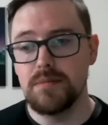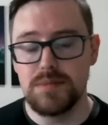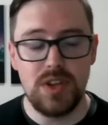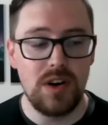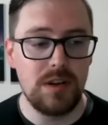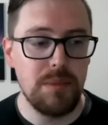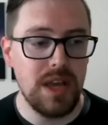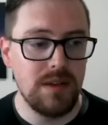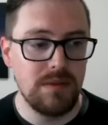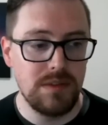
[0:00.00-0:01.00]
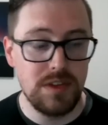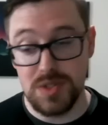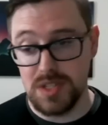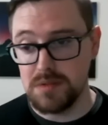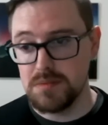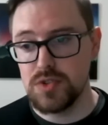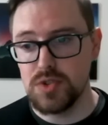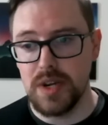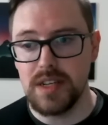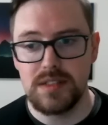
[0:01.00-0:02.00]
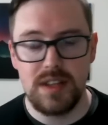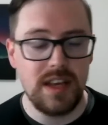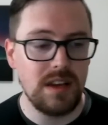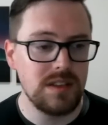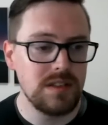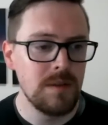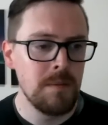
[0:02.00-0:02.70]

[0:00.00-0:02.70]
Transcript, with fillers: song made using Drake's likeness.